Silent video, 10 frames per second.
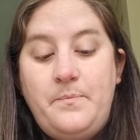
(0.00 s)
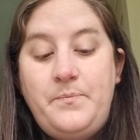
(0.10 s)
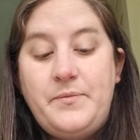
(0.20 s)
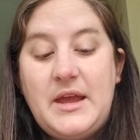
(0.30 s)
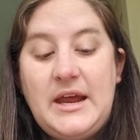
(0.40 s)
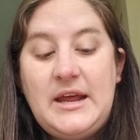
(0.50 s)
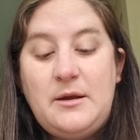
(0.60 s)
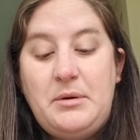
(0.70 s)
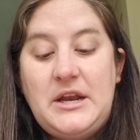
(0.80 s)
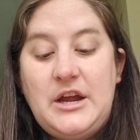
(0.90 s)
it
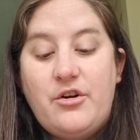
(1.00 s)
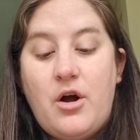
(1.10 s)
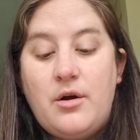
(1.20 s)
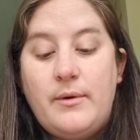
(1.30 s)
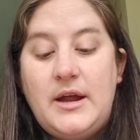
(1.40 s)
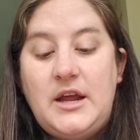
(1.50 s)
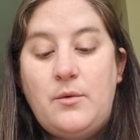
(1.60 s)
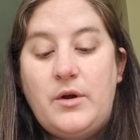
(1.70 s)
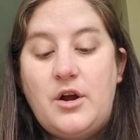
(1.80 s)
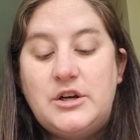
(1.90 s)
had been here already
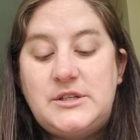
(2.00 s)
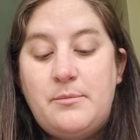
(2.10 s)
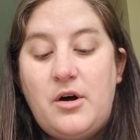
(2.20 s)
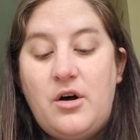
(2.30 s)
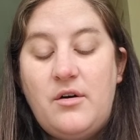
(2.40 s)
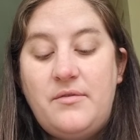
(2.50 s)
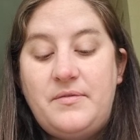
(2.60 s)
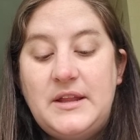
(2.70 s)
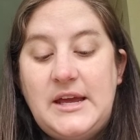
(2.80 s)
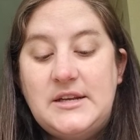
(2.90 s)
when our small
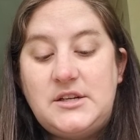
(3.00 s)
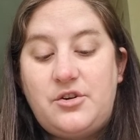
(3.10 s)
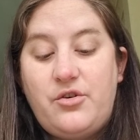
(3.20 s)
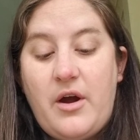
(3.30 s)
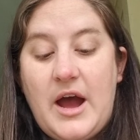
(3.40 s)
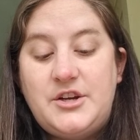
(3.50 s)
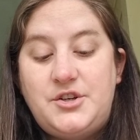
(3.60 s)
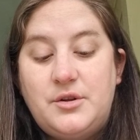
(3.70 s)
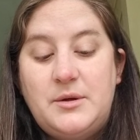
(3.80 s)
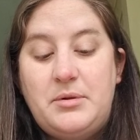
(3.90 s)
fleet
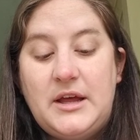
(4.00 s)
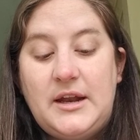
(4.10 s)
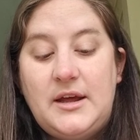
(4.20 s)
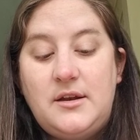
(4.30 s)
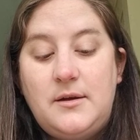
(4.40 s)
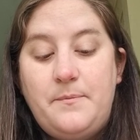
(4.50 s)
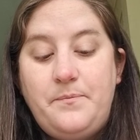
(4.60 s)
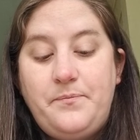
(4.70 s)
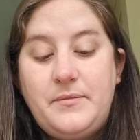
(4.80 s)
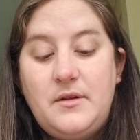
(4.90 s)
crashed on the planet.
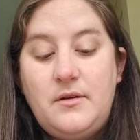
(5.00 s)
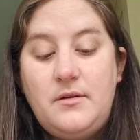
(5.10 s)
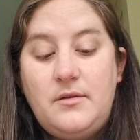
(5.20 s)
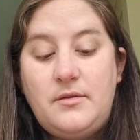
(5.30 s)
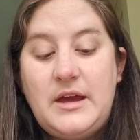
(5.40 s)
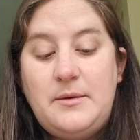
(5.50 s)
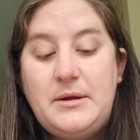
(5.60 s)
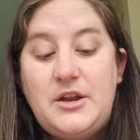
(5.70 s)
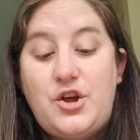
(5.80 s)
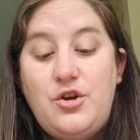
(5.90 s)
They'd
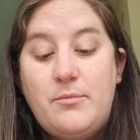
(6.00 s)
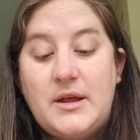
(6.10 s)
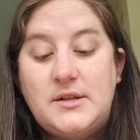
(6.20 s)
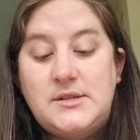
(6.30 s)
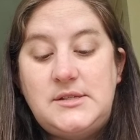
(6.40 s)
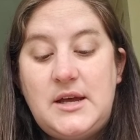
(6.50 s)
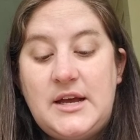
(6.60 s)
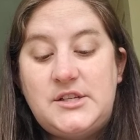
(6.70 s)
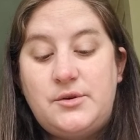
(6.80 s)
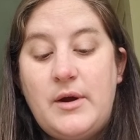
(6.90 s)
been humans,
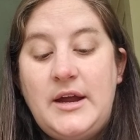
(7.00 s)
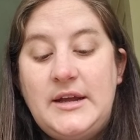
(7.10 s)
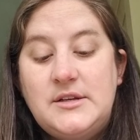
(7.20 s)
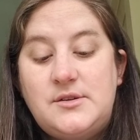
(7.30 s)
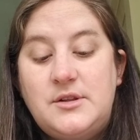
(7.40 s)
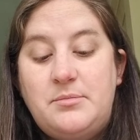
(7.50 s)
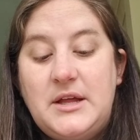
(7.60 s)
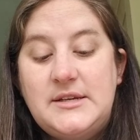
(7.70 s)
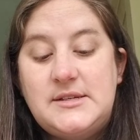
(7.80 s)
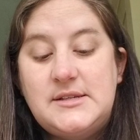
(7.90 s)
as the writings on the
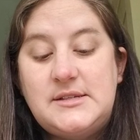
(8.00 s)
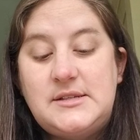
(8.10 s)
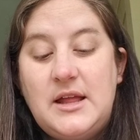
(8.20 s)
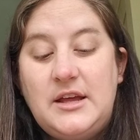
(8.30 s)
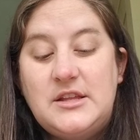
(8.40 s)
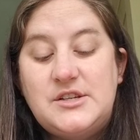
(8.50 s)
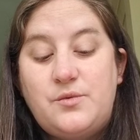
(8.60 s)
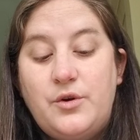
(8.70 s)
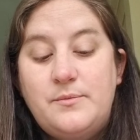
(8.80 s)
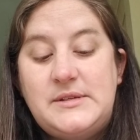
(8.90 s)
places like this
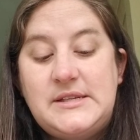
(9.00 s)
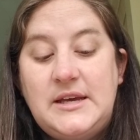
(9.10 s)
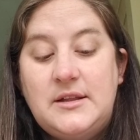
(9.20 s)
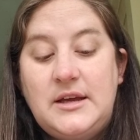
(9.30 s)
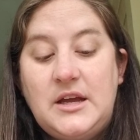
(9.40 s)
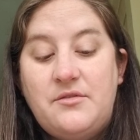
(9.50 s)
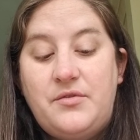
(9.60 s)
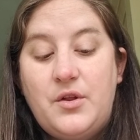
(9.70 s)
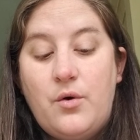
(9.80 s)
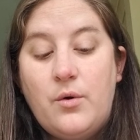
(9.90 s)
room's ceiling and
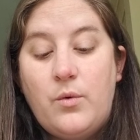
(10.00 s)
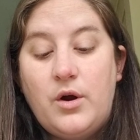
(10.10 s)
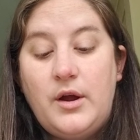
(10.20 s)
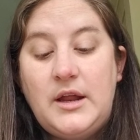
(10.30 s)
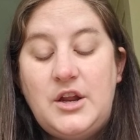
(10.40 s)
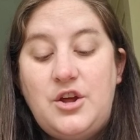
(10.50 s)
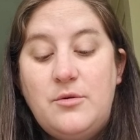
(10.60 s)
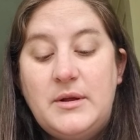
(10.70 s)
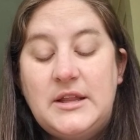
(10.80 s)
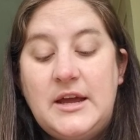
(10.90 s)
floor were in
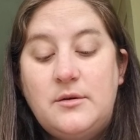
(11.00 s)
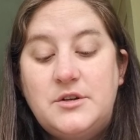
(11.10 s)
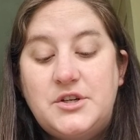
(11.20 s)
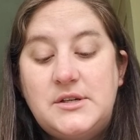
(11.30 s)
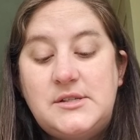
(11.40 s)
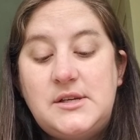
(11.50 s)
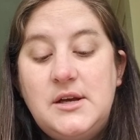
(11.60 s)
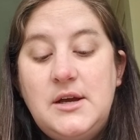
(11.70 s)
human languages.